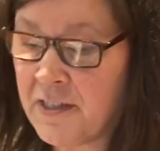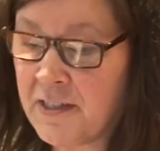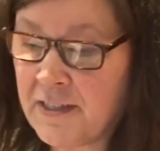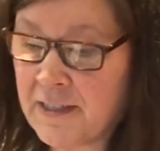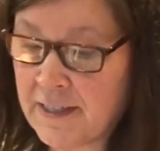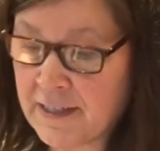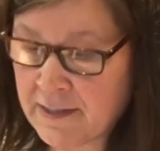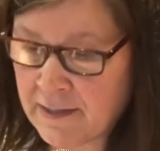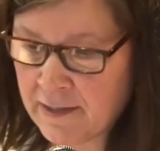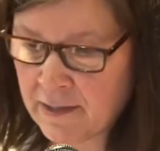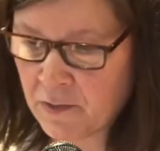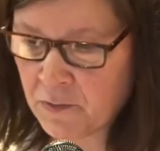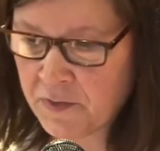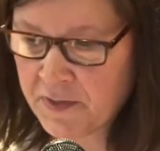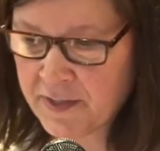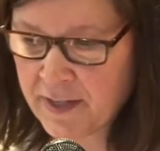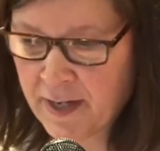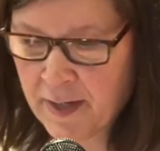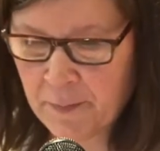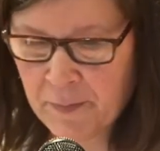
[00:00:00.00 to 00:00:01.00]
it doesn't
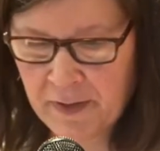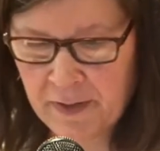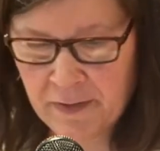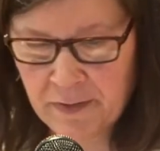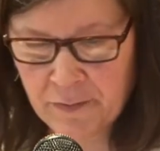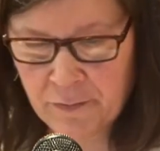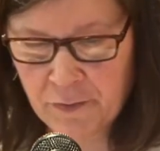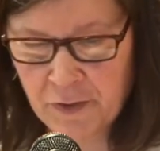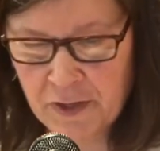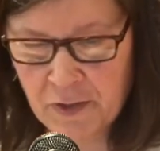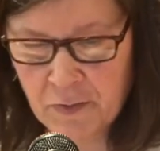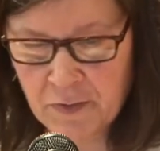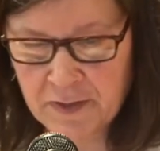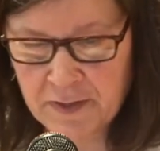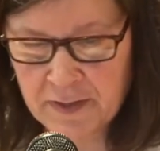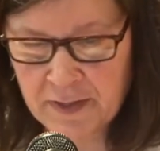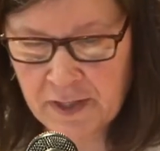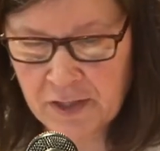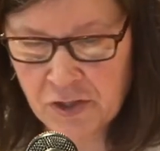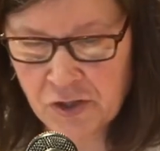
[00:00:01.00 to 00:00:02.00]
always happen at the
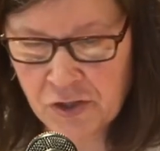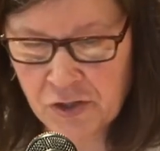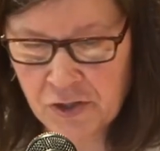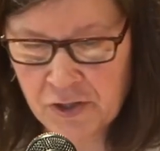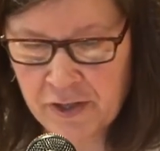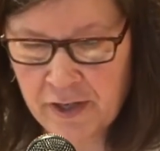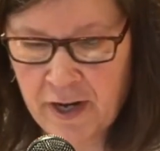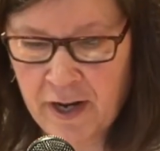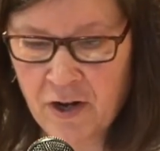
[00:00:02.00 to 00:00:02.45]
frequency it should,